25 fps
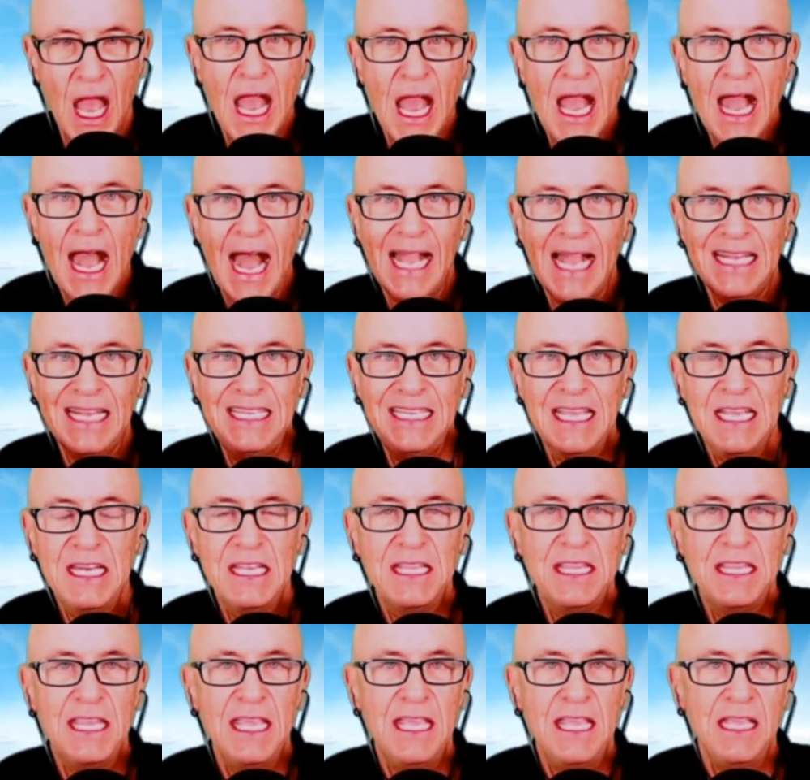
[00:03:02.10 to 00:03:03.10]
I tend to
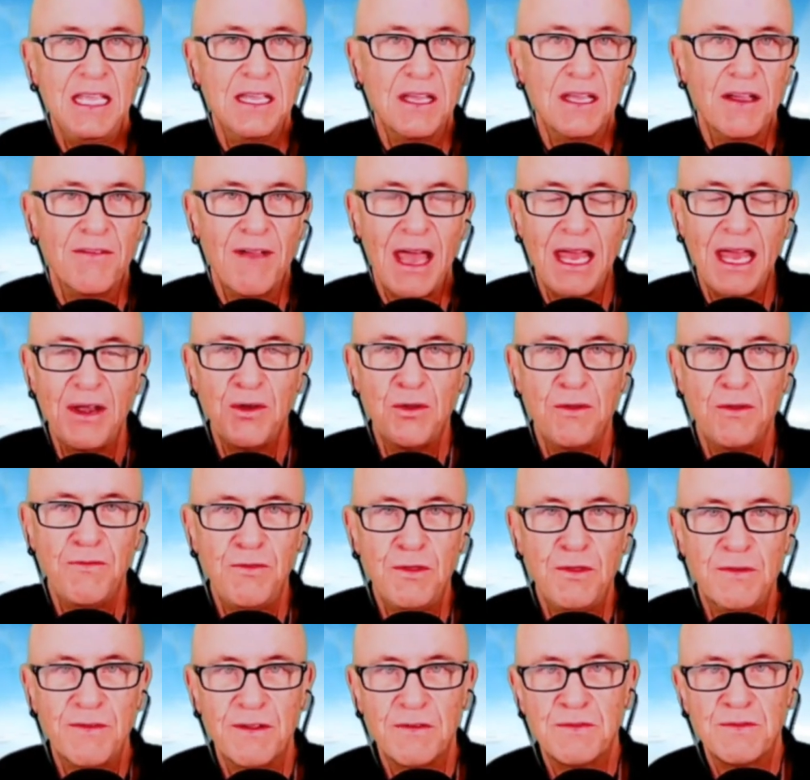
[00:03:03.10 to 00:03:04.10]
think of, I don't know if
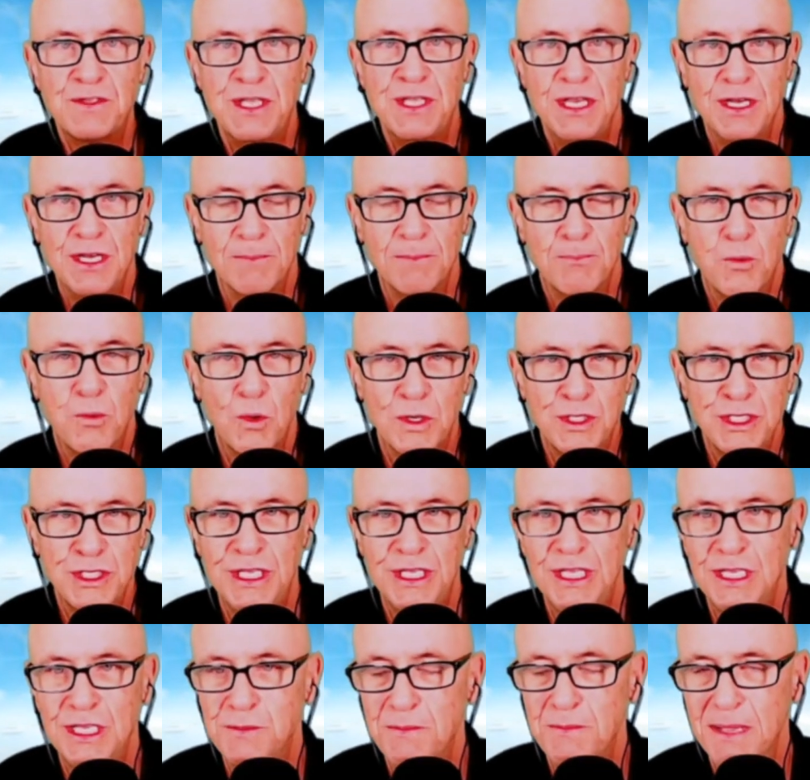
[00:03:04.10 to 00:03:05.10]
you've ever seen a
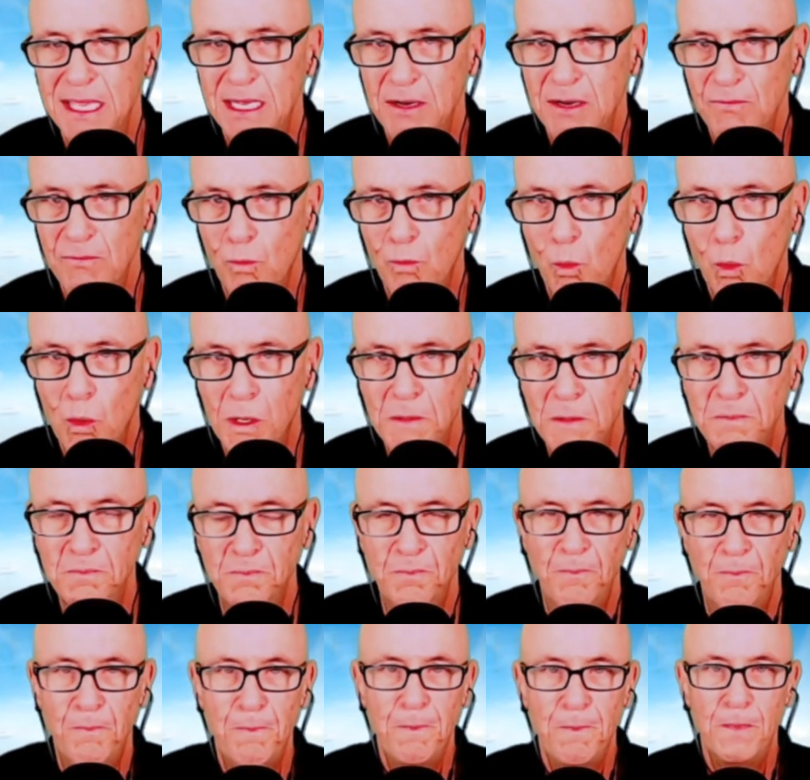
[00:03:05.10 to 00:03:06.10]
Portuguese man of war
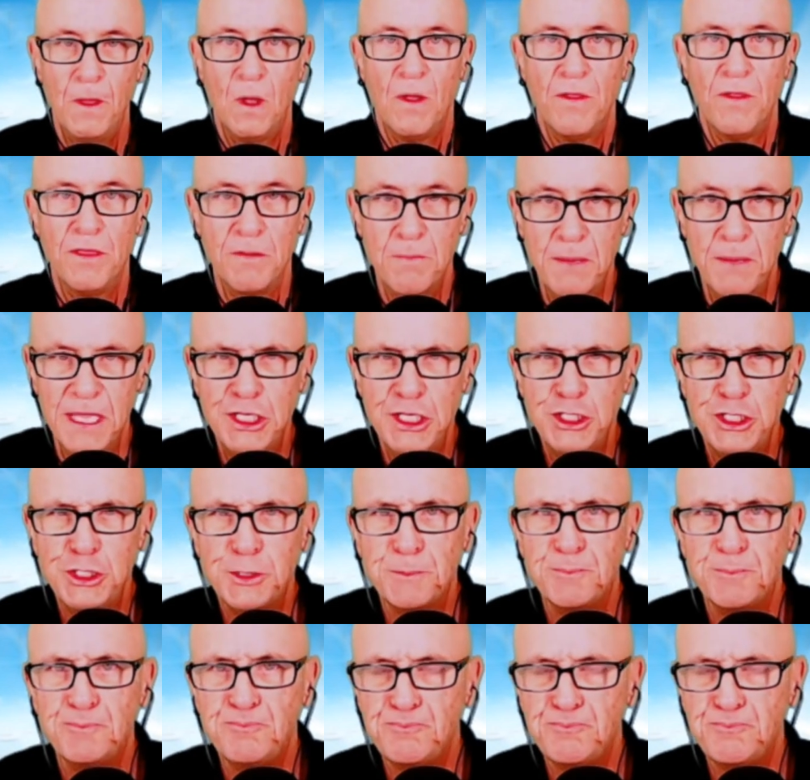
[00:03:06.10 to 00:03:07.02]
on the beach.